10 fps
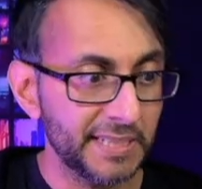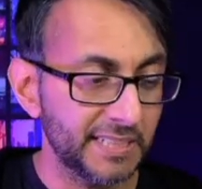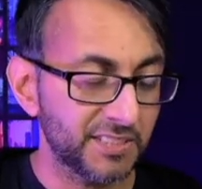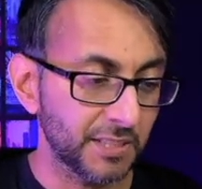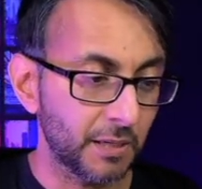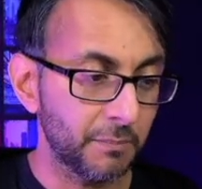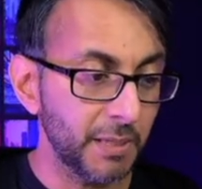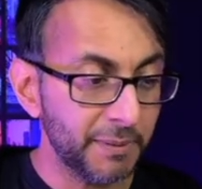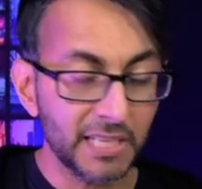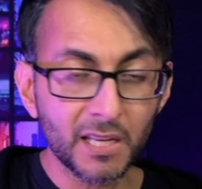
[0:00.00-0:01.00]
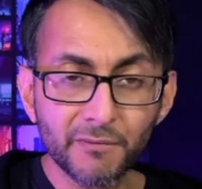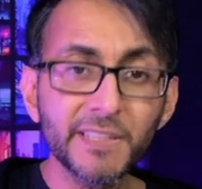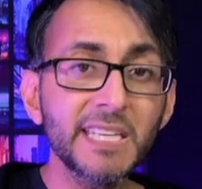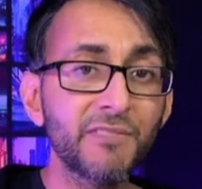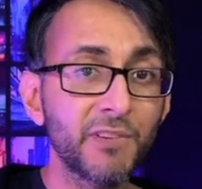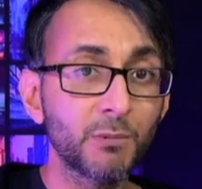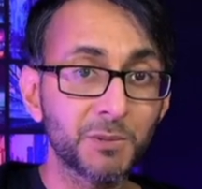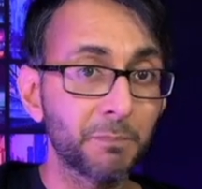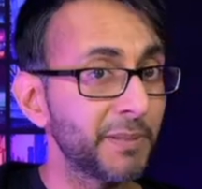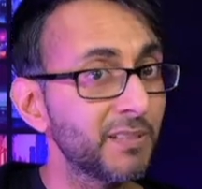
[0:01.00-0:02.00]
It's um, it'd be lovely if it
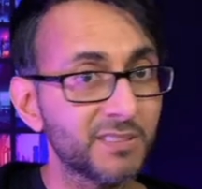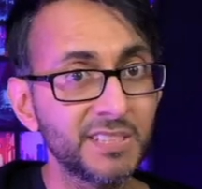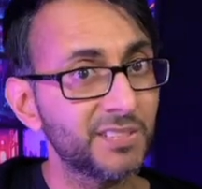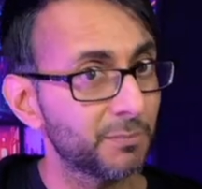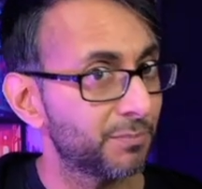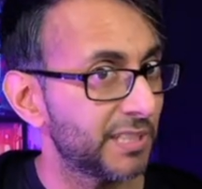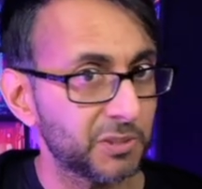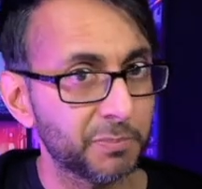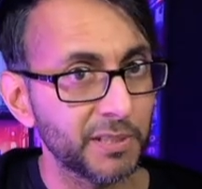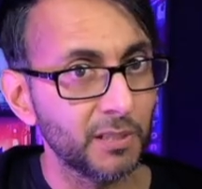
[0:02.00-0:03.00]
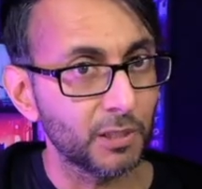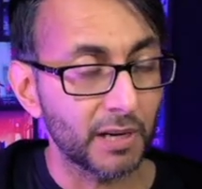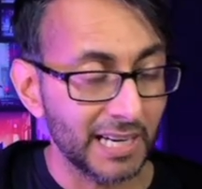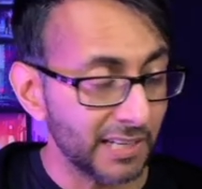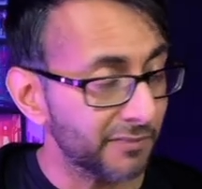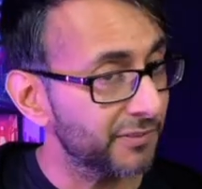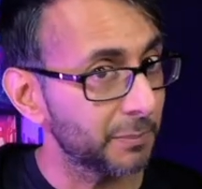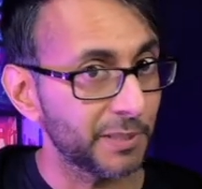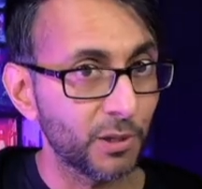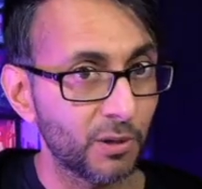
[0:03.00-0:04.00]
was built into Bricks Builder. I have to
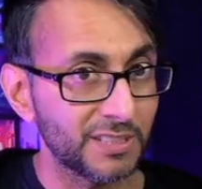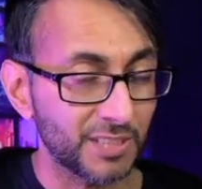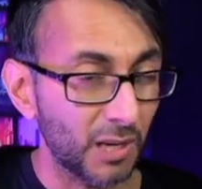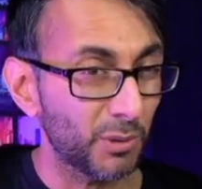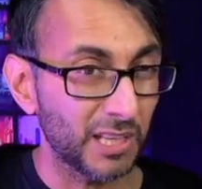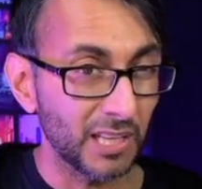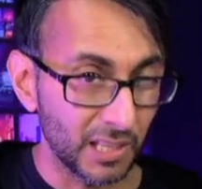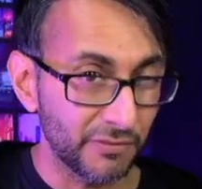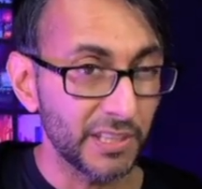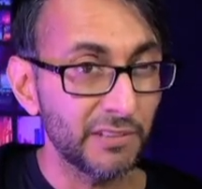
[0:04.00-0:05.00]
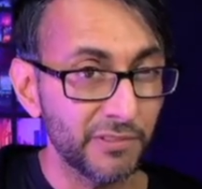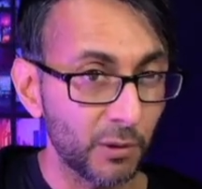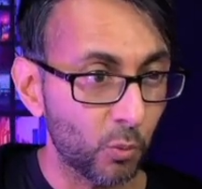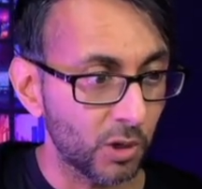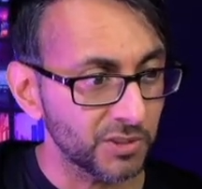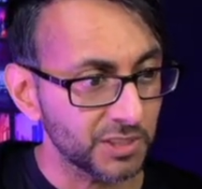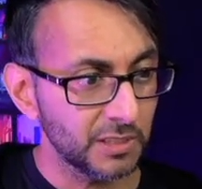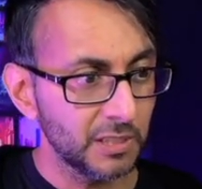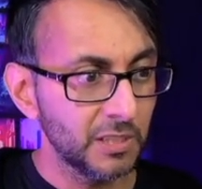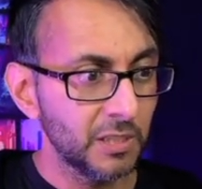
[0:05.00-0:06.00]
be honest, I would love it if it was,
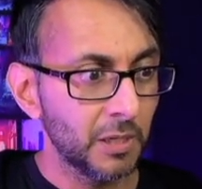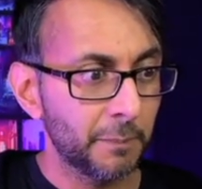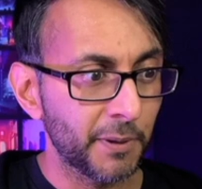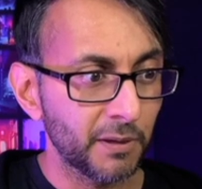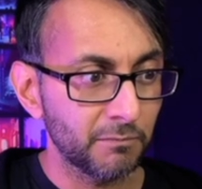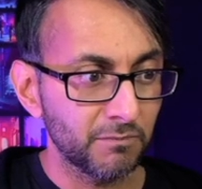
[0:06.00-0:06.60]
but